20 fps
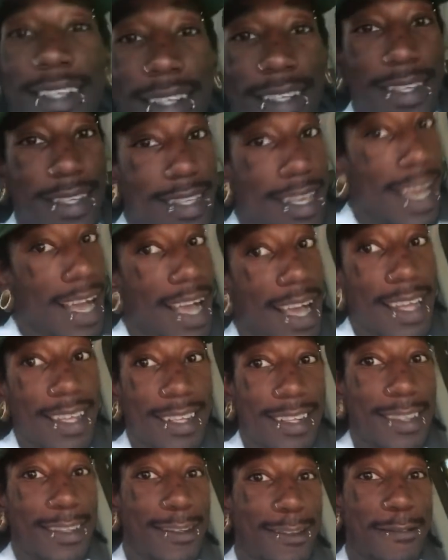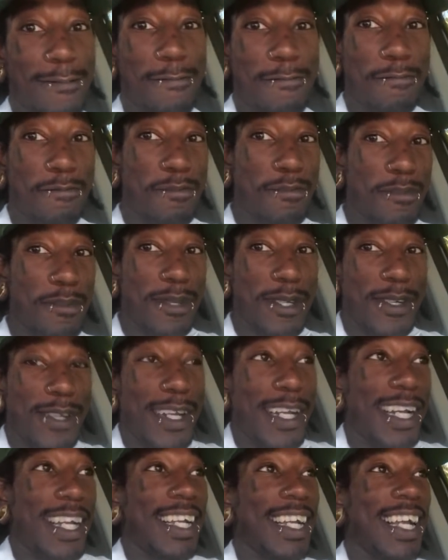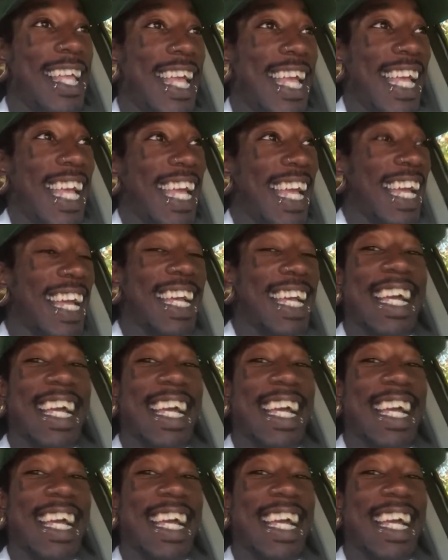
it's hot. All right.